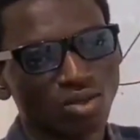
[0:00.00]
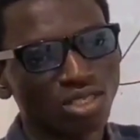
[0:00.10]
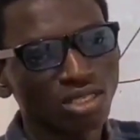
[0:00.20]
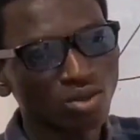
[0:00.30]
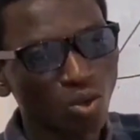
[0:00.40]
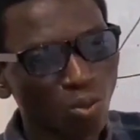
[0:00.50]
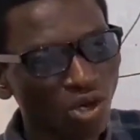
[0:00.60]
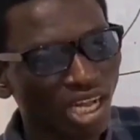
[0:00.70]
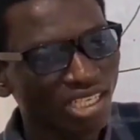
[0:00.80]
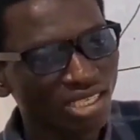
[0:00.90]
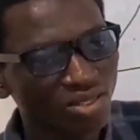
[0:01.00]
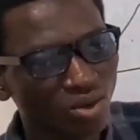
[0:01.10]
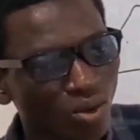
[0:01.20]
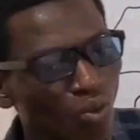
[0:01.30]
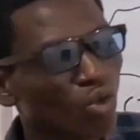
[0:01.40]
So this hormone
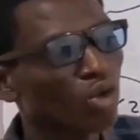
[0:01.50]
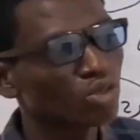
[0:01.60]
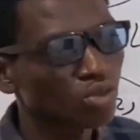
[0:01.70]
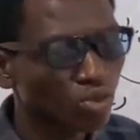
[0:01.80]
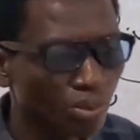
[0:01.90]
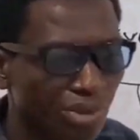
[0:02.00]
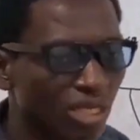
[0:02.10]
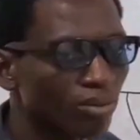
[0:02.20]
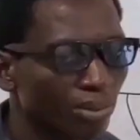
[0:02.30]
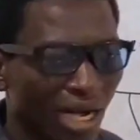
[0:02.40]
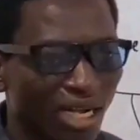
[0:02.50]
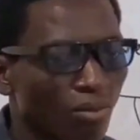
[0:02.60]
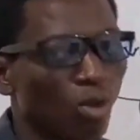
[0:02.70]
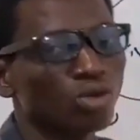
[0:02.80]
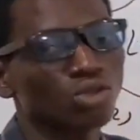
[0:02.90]
aldosterone will continue to bring
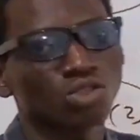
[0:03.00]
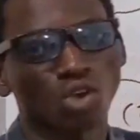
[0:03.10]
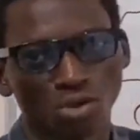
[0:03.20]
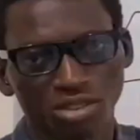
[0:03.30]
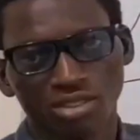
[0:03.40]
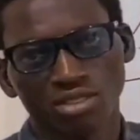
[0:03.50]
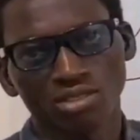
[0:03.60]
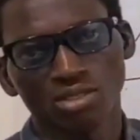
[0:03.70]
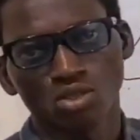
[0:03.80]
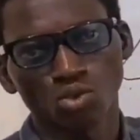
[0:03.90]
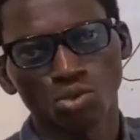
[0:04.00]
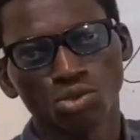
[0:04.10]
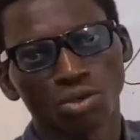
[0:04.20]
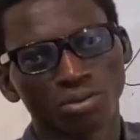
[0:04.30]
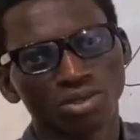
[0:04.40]
back more salt,
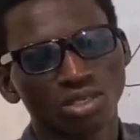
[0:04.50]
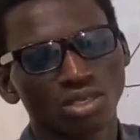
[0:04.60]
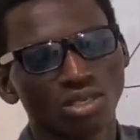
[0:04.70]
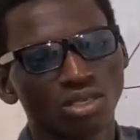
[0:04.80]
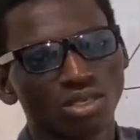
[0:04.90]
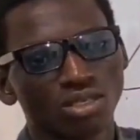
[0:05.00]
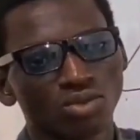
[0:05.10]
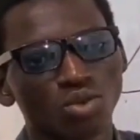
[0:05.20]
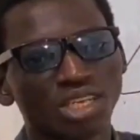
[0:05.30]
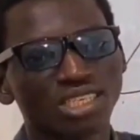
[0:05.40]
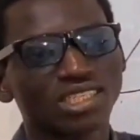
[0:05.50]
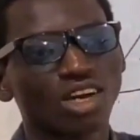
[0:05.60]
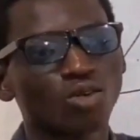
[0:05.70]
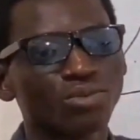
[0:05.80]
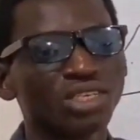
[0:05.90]
sodium, so that
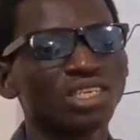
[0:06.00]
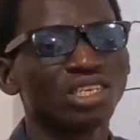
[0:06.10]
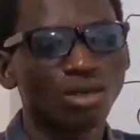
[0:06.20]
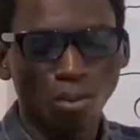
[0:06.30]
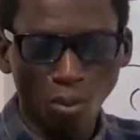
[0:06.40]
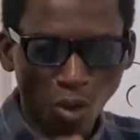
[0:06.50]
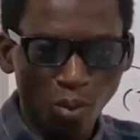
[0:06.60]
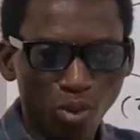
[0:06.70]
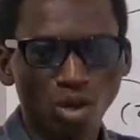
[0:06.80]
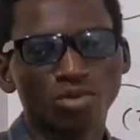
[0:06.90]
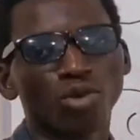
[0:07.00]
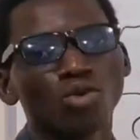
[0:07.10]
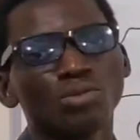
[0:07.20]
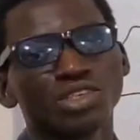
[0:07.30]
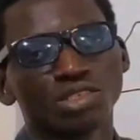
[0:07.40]
there will be more blood
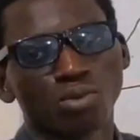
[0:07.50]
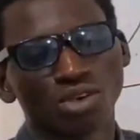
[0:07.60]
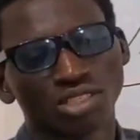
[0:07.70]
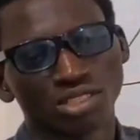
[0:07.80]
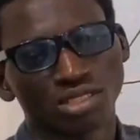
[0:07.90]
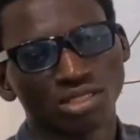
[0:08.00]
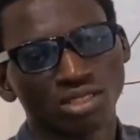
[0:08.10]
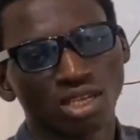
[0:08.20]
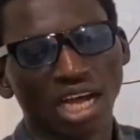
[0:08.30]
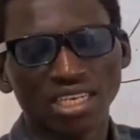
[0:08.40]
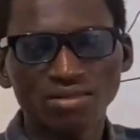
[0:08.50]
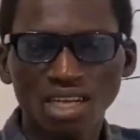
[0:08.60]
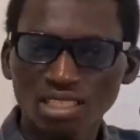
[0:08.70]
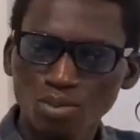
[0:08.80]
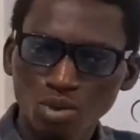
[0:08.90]
volume in the body. And
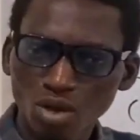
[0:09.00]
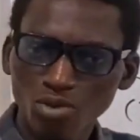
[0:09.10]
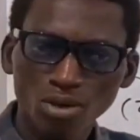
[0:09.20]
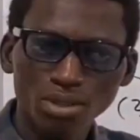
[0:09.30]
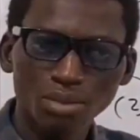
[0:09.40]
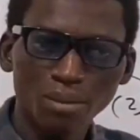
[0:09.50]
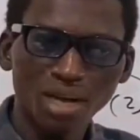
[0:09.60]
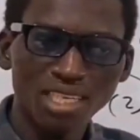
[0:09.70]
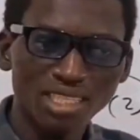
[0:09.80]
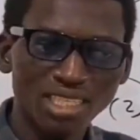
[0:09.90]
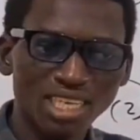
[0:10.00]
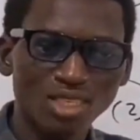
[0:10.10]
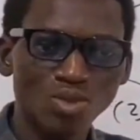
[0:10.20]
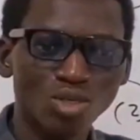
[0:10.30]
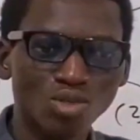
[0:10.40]
if there's blood volume, remember I said
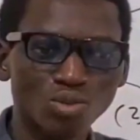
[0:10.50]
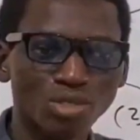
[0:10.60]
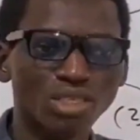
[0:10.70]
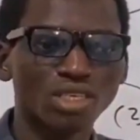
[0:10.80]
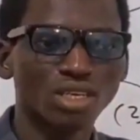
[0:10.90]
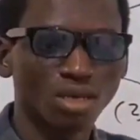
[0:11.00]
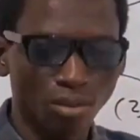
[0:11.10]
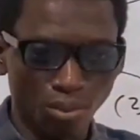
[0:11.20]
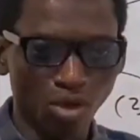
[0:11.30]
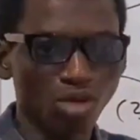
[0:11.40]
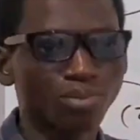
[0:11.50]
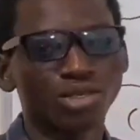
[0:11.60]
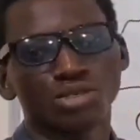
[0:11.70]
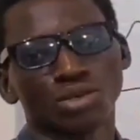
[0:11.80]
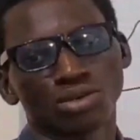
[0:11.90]
there's going to be
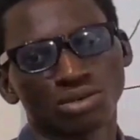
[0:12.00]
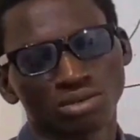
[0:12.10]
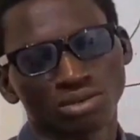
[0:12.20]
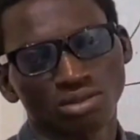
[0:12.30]
blood pressure.